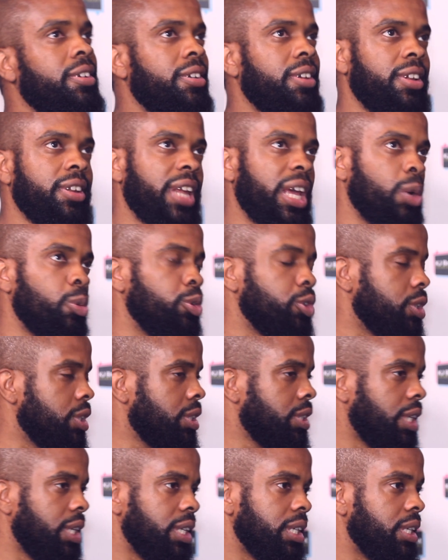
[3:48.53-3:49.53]
and they were
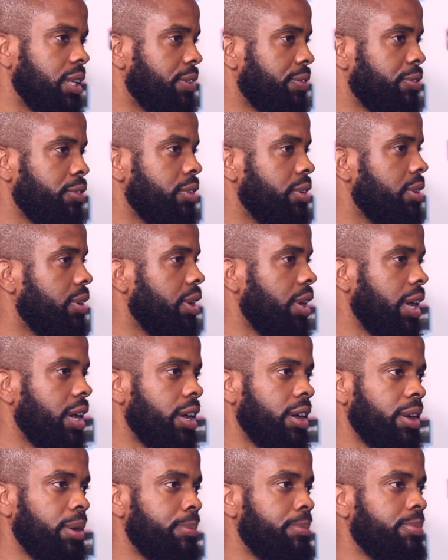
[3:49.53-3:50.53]
just selling different
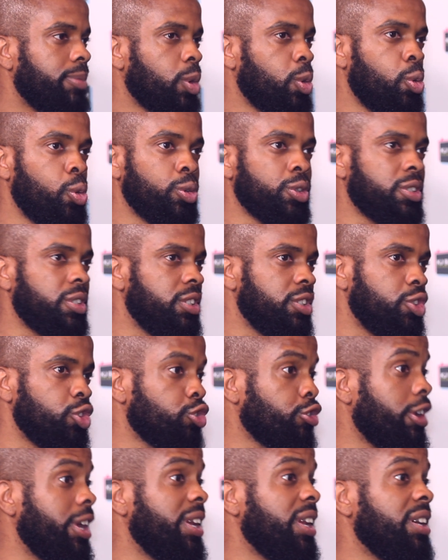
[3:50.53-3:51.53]
courses and
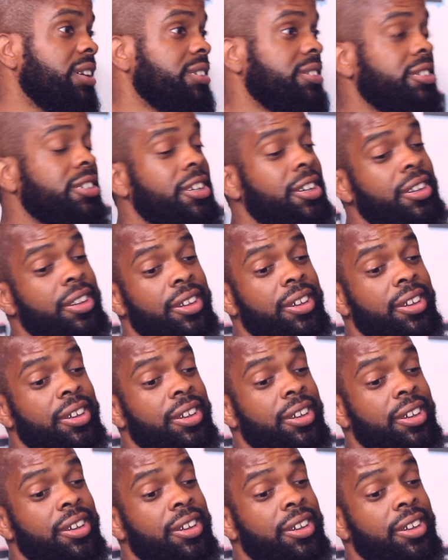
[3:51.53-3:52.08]
trainings.